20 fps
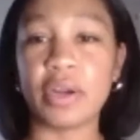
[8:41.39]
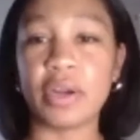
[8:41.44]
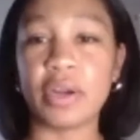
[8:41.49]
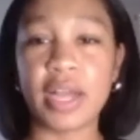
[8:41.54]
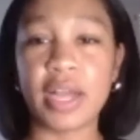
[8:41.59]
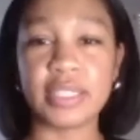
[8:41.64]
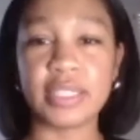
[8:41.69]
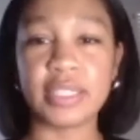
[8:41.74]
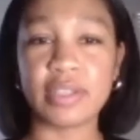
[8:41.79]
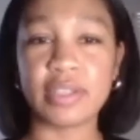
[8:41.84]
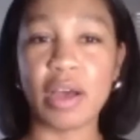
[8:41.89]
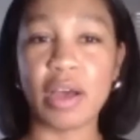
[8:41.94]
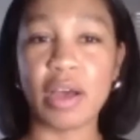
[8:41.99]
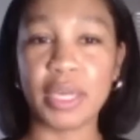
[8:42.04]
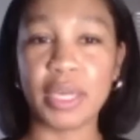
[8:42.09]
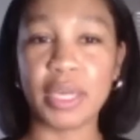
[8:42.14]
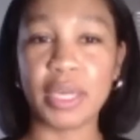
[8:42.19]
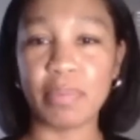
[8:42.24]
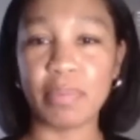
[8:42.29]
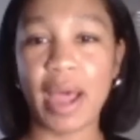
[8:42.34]
has his
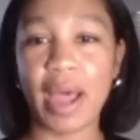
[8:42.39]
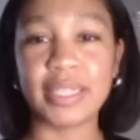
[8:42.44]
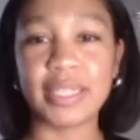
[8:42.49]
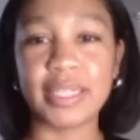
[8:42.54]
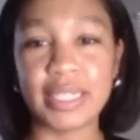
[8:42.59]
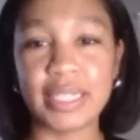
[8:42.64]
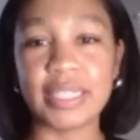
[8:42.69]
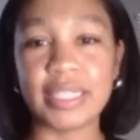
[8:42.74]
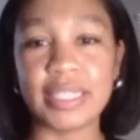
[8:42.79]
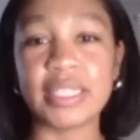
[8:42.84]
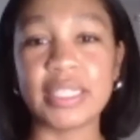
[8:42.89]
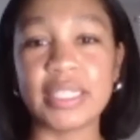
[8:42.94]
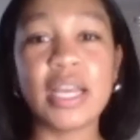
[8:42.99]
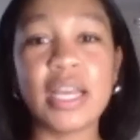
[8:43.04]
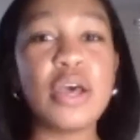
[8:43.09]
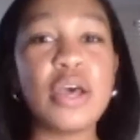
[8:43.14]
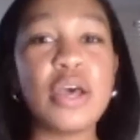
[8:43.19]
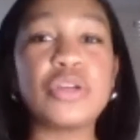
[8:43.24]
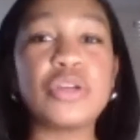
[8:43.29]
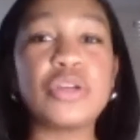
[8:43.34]
hockey practice.
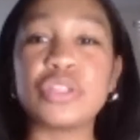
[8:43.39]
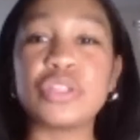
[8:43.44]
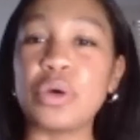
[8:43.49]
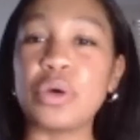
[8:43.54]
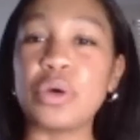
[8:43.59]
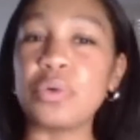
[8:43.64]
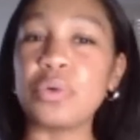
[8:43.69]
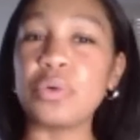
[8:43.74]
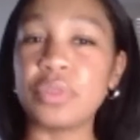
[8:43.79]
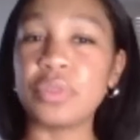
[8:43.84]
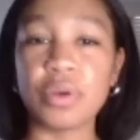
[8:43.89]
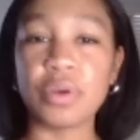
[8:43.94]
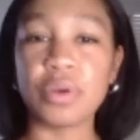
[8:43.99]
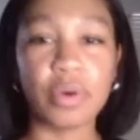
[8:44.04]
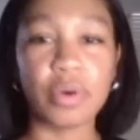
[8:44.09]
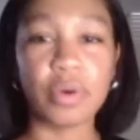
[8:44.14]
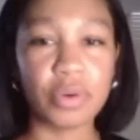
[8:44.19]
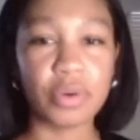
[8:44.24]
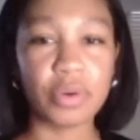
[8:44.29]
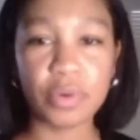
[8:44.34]
So the
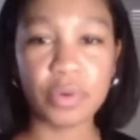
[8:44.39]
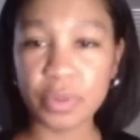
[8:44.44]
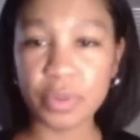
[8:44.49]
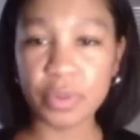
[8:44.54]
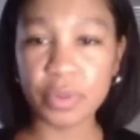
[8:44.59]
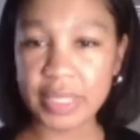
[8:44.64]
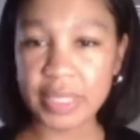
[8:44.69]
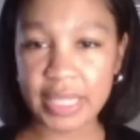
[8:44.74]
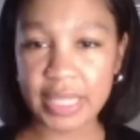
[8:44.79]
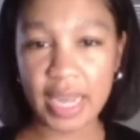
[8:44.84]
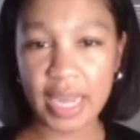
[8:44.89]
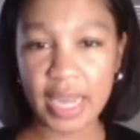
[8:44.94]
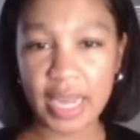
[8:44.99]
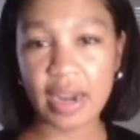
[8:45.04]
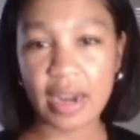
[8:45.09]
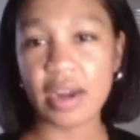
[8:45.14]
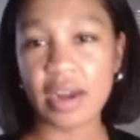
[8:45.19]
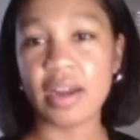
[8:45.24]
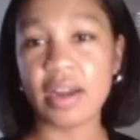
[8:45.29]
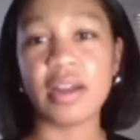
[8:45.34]
whole crew is
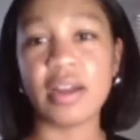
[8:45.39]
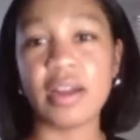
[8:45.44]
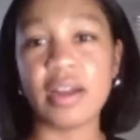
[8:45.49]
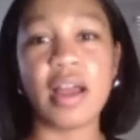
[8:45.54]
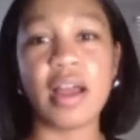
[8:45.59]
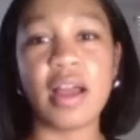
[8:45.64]
there.